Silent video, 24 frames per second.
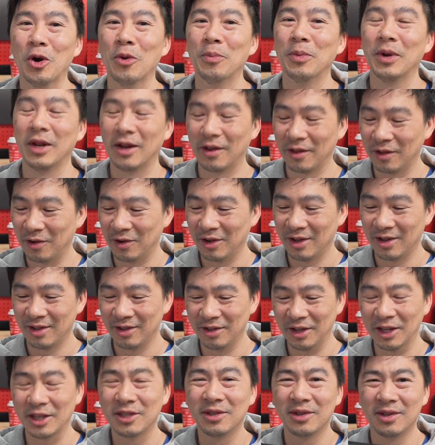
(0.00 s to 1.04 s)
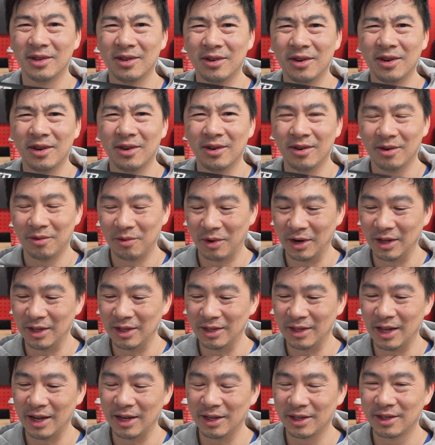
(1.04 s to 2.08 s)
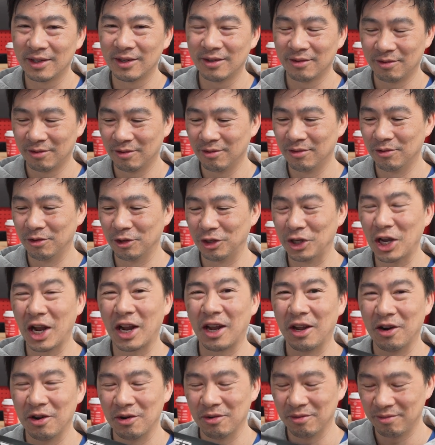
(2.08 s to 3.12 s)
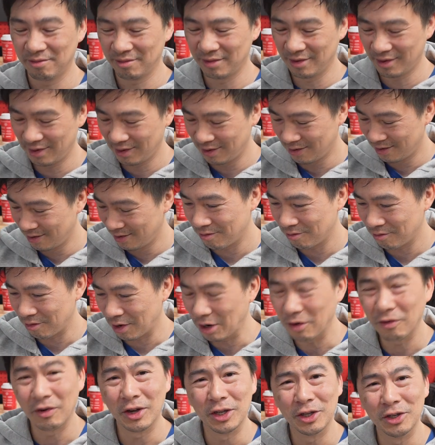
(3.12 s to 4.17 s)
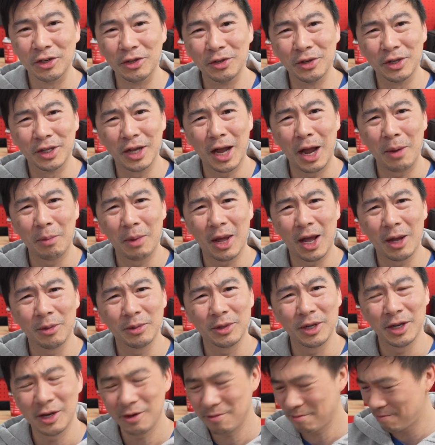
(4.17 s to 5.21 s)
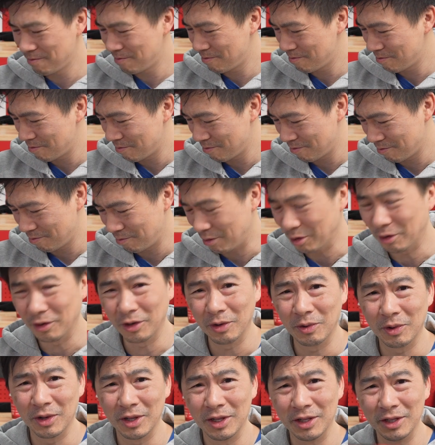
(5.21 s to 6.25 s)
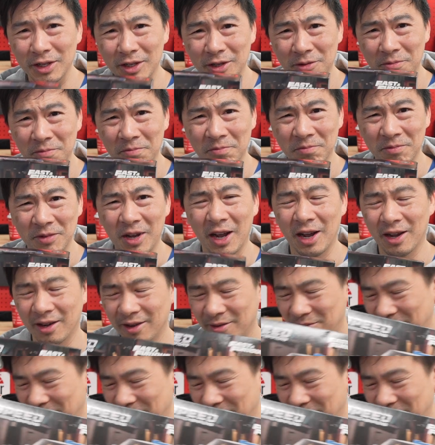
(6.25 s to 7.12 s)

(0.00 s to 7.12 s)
opening this one of these days. We'll check it out. Wonder if I should do a time lapse, eh? Building one of these. Yeah.